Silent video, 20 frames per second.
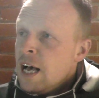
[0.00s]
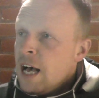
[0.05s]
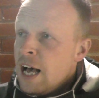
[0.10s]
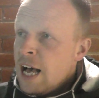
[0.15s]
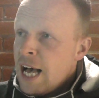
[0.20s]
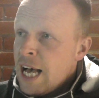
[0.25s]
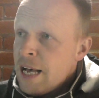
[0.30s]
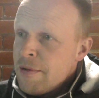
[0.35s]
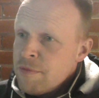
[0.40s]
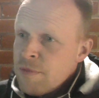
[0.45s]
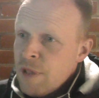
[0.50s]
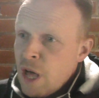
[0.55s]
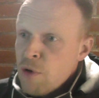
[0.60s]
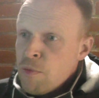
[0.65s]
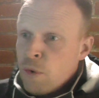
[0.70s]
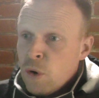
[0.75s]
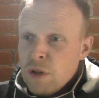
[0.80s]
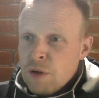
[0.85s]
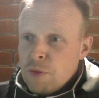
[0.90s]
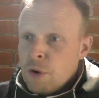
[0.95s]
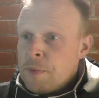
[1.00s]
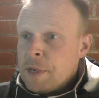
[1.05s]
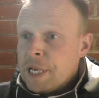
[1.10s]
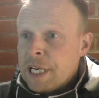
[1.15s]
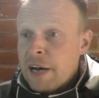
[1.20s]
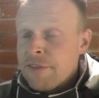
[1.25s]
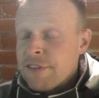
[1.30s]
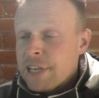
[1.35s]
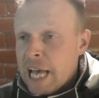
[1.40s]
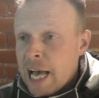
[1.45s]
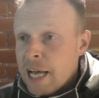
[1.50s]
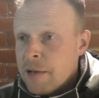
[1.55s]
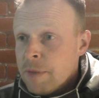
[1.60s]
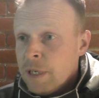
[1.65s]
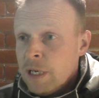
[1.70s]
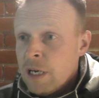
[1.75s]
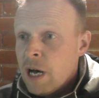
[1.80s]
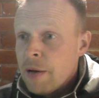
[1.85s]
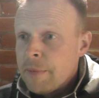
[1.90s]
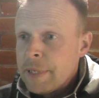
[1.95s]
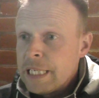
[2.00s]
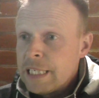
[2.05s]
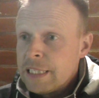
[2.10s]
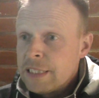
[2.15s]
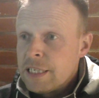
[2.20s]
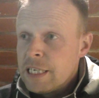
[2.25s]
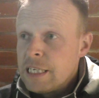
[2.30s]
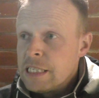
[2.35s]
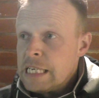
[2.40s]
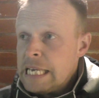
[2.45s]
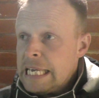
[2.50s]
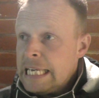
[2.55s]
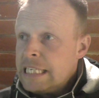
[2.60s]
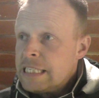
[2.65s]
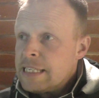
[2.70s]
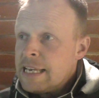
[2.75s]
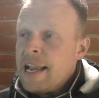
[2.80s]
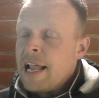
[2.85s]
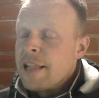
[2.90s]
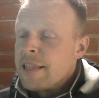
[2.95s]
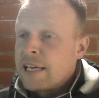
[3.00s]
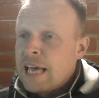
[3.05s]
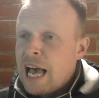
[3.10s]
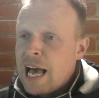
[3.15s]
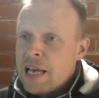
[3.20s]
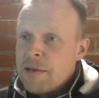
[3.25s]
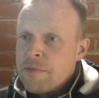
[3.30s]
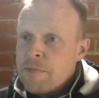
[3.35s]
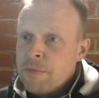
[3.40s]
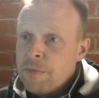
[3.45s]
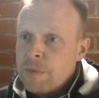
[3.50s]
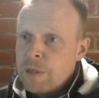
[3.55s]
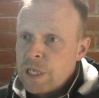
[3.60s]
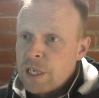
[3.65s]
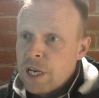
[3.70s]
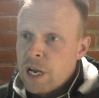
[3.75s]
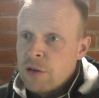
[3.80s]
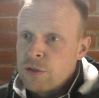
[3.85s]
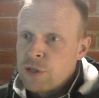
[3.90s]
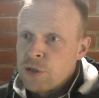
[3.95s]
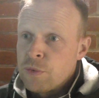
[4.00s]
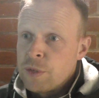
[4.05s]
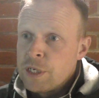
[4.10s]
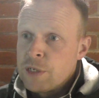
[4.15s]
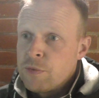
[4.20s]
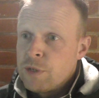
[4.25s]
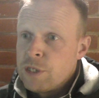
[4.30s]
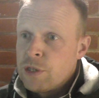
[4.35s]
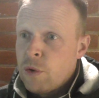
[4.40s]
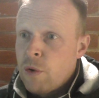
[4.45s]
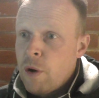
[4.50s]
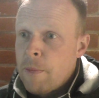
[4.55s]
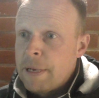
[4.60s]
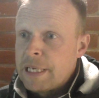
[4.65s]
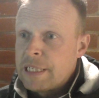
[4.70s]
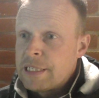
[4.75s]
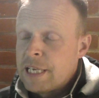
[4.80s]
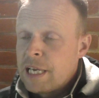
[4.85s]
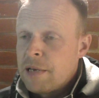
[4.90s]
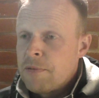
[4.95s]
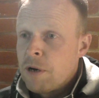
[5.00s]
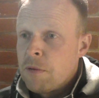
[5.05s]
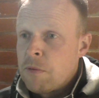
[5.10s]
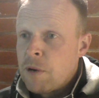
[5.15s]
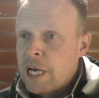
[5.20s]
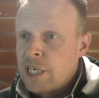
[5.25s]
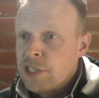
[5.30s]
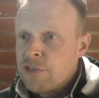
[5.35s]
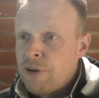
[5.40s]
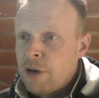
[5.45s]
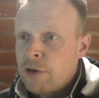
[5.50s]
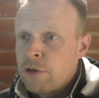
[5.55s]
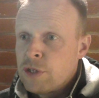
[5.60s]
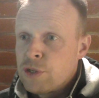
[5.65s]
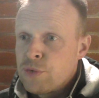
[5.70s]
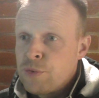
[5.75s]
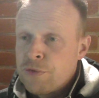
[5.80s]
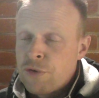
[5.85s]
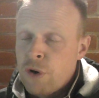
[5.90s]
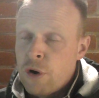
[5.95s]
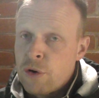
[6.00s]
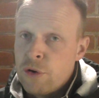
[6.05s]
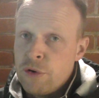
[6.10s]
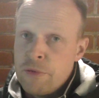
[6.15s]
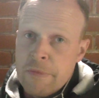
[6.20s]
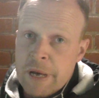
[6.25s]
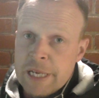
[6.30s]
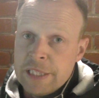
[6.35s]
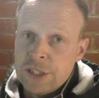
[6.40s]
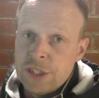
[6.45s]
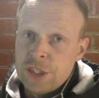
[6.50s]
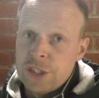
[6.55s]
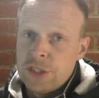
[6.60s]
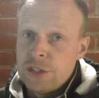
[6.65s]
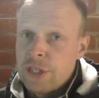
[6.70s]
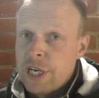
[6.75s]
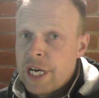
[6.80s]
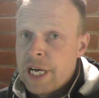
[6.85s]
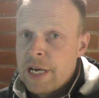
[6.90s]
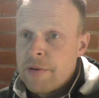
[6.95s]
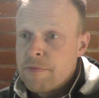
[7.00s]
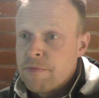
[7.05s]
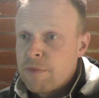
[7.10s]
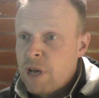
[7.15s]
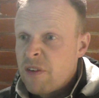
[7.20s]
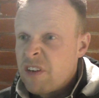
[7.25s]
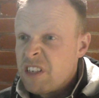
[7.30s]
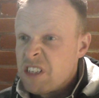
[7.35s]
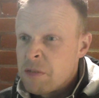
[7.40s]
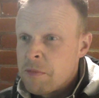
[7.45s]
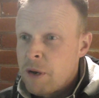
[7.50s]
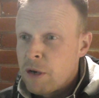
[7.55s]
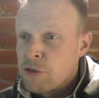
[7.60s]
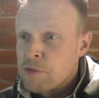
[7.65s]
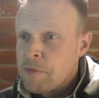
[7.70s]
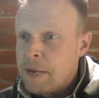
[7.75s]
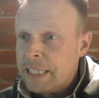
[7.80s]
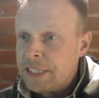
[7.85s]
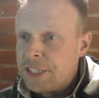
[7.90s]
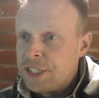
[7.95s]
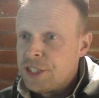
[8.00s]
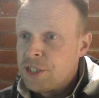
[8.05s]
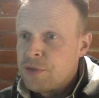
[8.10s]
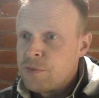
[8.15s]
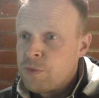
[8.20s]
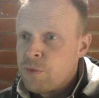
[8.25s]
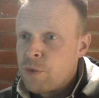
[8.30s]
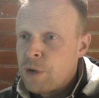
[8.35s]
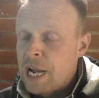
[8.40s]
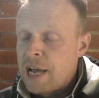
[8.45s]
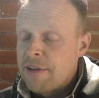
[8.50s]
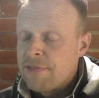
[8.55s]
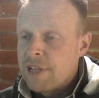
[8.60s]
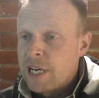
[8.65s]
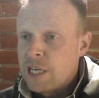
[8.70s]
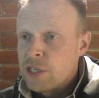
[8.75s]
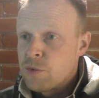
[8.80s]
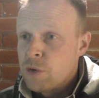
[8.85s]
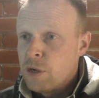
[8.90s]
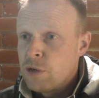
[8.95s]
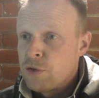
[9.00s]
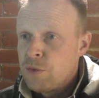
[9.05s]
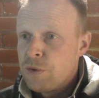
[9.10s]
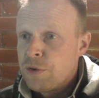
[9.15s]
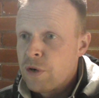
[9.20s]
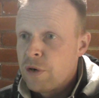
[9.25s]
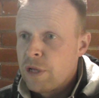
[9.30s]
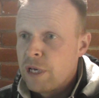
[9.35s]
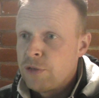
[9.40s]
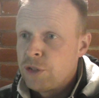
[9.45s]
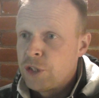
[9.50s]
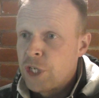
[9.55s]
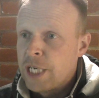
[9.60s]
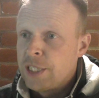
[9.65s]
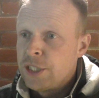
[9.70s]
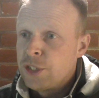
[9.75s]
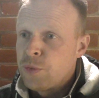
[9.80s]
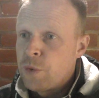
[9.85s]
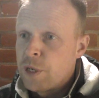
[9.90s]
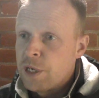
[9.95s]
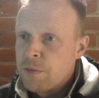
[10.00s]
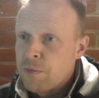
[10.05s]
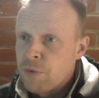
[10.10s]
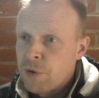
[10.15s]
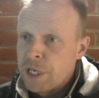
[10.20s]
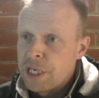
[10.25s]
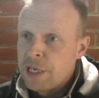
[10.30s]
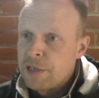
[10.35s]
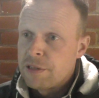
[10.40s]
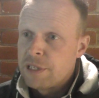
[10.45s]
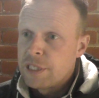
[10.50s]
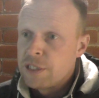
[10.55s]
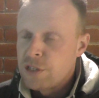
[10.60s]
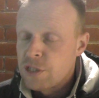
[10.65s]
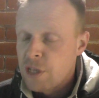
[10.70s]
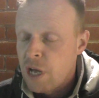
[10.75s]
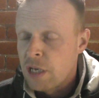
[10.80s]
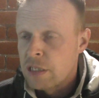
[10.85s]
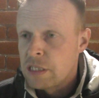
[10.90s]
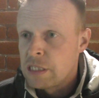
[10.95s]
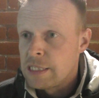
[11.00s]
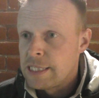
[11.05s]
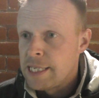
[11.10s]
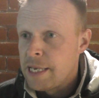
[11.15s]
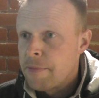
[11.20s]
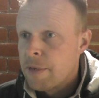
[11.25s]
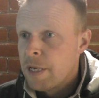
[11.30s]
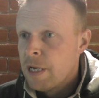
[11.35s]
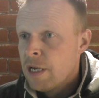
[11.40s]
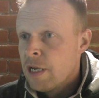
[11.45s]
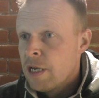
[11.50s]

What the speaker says: No more than it would be any other game. I mean, it is another game, so we do our best to keep our players focused. We've got a good bench going into most matches, and we'll have that as well. So we've got those changes we can bring in if things start to slip.